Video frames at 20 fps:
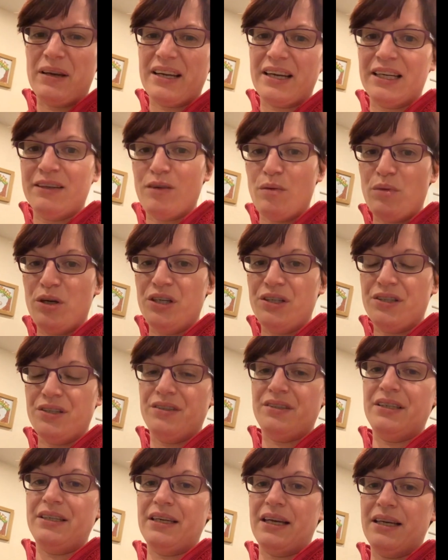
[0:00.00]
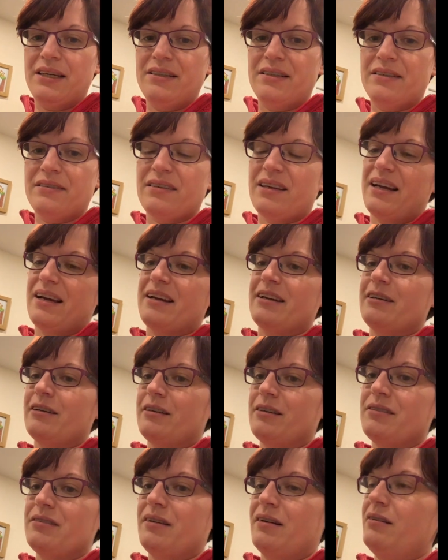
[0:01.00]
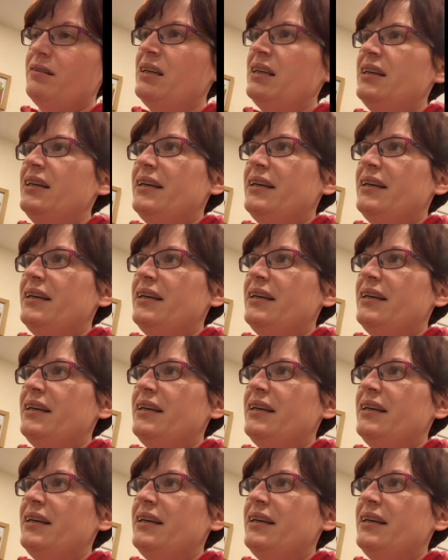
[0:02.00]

my kind of emergency cages, and I can also,